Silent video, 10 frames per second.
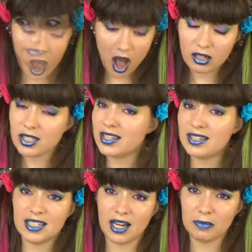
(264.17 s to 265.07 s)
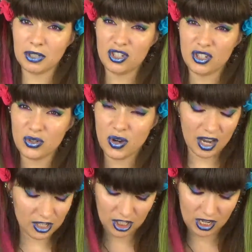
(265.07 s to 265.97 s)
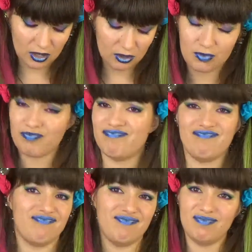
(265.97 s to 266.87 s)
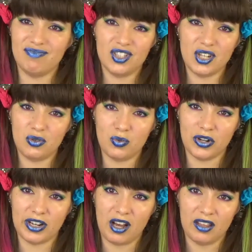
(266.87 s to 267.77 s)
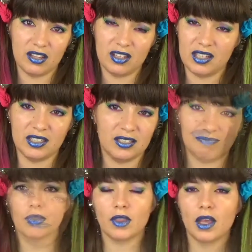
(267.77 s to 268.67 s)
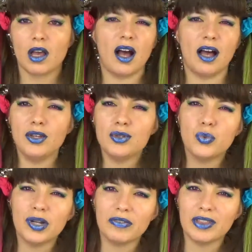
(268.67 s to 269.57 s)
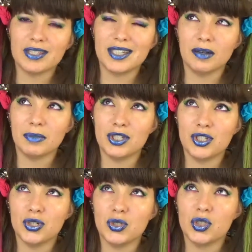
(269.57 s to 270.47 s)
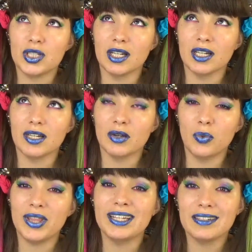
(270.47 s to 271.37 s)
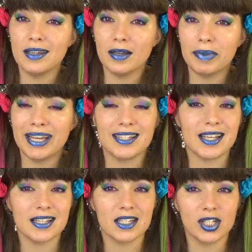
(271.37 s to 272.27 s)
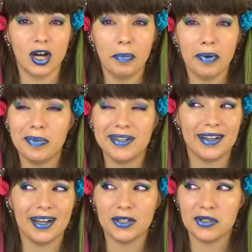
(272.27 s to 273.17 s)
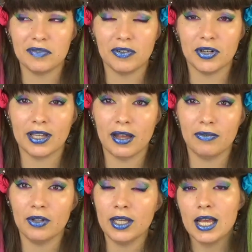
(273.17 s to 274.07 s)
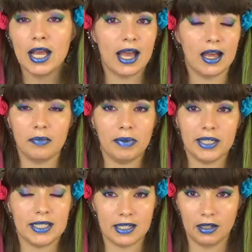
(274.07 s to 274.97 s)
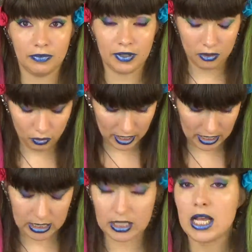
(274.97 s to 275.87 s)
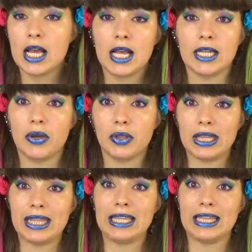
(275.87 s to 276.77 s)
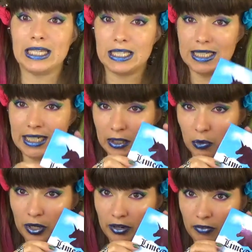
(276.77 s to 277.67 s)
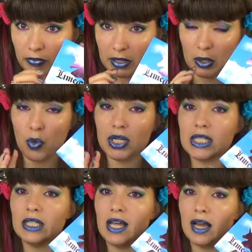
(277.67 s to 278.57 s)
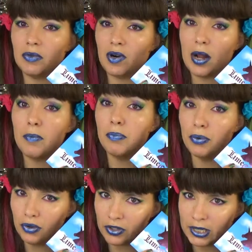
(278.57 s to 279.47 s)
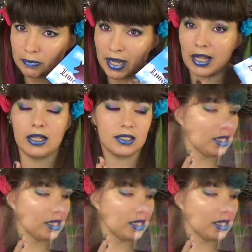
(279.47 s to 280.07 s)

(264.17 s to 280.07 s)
Also, the Diamond Dew eyeshadows don't work either, guys. I use one of the Diamond Dews with a clear base as a topper, but I use it very carefully, and by itself it creases. Now the thing that did work for me was the Lime Crime Birthday Palette.